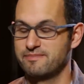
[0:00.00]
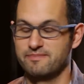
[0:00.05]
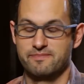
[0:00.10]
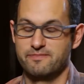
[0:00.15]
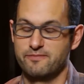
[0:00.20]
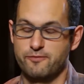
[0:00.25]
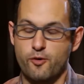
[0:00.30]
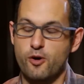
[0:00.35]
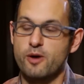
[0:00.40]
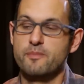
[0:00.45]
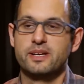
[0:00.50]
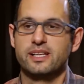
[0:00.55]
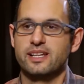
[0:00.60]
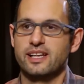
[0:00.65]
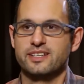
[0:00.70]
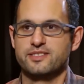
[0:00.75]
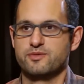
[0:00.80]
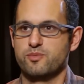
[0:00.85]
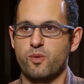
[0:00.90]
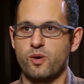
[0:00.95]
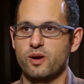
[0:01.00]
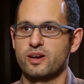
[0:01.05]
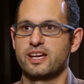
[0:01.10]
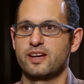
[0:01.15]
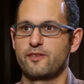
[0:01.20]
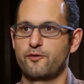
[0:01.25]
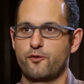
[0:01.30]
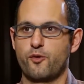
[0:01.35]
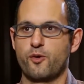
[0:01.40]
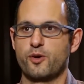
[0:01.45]
formulas
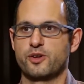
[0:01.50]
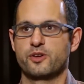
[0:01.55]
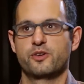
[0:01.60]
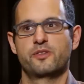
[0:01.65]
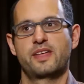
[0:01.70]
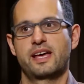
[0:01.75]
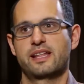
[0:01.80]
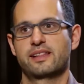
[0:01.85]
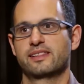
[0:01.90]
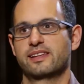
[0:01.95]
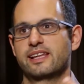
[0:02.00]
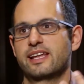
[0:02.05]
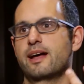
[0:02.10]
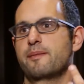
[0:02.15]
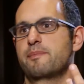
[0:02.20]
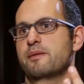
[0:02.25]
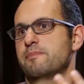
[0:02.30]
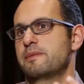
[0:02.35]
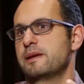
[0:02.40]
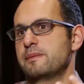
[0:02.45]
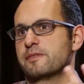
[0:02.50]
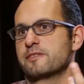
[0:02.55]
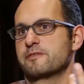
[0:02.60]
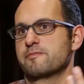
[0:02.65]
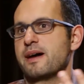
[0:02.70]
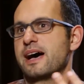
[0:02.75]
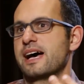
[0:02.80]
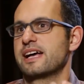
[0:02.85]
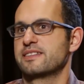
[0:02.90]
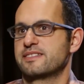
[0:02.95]
working for you that lit up in people's
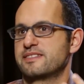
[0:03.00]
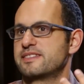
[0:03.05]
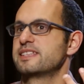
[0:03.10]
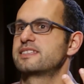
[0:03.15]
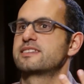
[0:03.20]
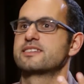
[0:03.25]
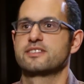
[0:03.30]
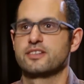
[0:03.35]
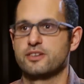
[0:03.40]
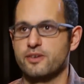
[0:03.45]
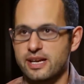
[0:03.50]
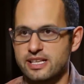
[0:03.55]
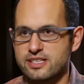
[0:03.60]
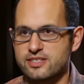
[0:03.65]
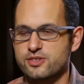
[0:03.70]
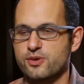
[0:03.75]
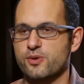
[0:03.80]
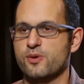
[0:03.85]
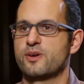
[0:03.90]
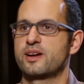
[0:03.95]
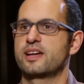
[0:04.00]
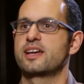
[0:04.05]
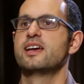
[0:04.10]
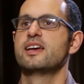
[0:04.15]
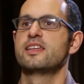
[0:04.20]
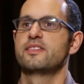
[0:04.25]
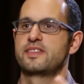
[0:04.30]
minds. This is a great story.